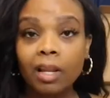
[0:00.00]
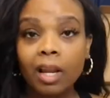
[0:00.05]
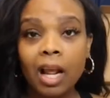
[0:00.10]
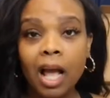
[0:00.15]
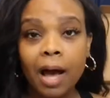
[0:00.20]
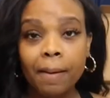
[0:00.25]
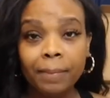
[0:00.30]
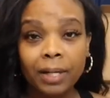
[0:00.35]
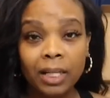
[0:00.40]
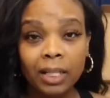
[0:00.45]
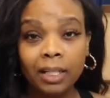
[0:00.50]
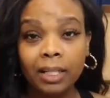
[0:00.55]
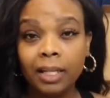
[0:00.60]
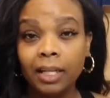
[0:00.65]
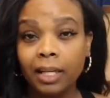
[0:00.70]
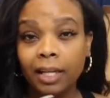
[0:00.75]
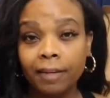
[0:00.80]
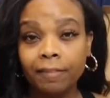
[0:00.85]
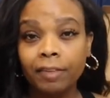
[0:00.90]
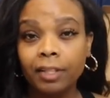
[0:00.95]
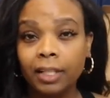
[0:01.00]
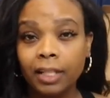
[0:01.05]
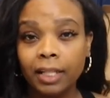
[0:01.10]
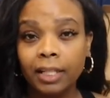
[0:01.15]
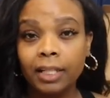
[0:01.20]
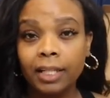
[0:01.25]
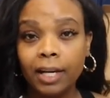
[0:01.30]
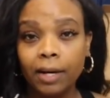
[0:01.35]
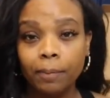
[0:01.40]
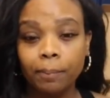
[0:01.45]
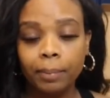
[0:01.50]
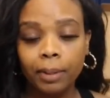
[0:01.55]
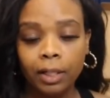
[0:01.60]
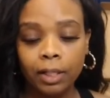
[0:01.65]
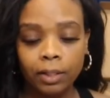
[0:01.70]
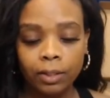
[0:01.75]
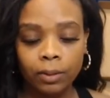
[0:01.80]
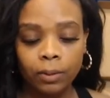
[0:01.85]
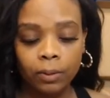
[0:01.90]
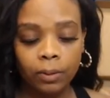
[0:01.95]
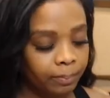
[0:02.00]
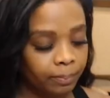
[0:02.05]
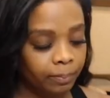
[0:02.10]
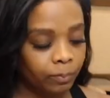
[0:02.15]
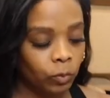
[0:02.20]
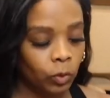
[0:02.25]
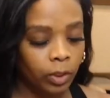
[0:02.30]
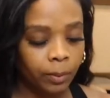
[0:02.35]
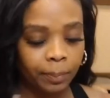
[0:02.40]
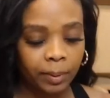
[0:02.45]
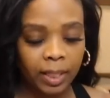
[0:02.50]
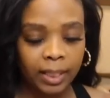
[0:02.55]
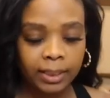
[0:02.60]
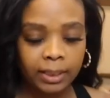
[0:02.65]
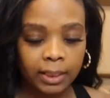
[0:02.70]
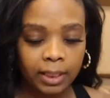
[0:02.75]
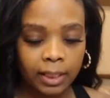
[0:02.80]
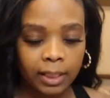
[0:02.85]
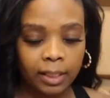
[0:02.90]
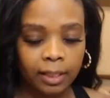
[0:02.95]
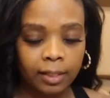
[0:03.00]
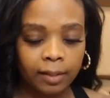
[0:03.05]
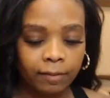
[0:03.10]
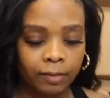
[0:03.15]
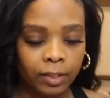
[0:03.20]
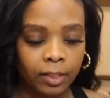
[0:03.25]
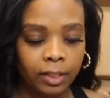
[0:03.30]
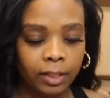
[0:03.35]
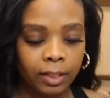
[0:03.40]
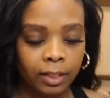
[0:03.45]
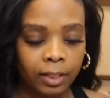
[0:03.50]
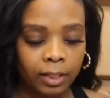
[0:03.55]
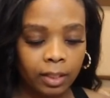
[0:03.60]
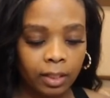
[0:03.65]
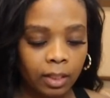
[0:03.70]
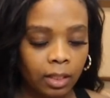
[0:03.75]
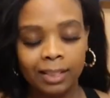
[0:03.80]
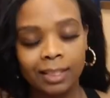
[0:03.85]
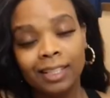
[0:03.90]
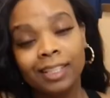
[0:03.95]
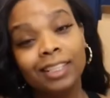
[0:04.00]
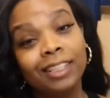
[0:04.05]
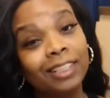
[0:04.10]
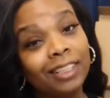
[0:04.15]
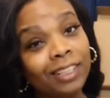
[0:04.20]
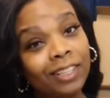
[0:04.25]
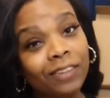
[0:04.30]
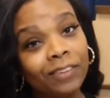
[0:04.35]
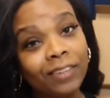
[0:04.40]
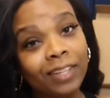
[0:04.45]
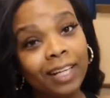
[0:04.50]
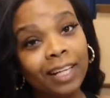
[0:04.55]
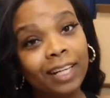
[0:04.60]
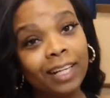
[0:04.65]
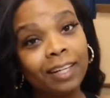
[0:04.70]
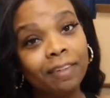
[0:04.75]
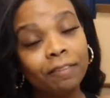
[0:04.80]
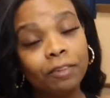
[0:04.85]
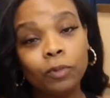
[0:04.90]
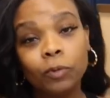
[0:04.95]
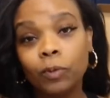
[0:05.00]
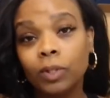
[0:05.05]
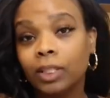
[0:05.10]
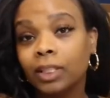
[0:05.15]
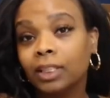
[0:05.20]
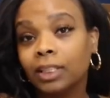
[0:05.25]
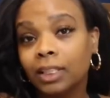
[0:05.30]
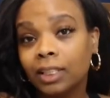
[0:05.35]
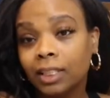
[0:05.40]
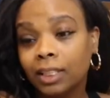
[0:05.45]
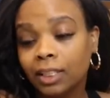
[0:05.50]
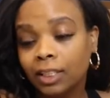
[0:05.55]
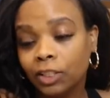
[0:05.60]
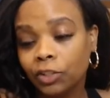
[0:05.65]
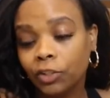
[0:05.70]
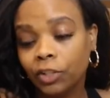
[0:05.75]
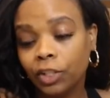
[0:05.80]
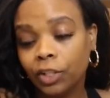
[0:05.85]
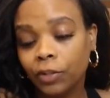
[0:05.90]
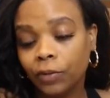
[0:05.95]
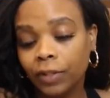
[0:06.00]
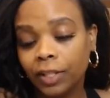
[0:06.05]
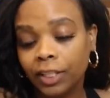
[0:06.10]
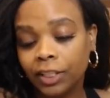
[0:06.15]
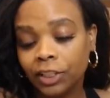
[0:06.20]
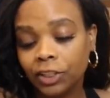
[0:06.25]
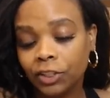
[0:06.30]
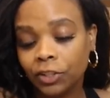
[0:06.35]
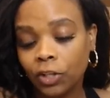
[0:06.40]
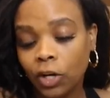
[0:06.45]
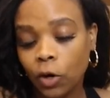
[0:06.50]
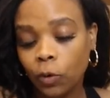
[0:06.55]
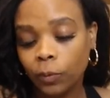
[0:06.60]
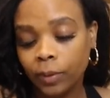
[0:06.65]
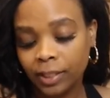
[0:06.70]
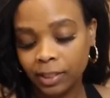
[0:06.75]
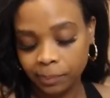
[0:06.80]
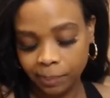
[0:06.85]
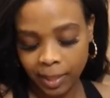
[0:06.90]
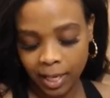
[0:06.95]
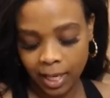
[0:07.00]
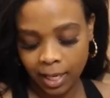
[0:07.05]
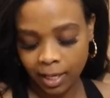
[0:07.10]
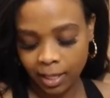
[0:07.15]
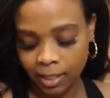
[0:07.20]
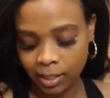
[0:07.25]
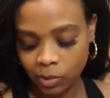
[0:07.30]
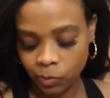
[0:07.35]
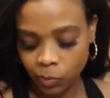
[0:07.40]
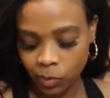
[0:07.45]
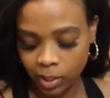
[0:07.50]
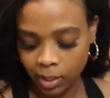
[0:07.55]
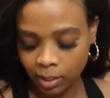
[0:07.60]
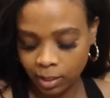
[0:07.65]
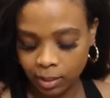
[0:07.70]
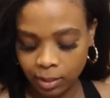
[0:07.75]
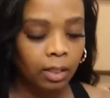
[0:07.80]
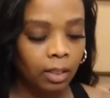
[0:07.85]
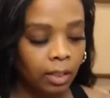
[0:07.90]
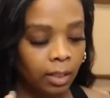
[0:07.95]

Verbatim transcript: I'm gonna link everything down below with the pricing and everything so that if you want, you can go get your Always Pan as well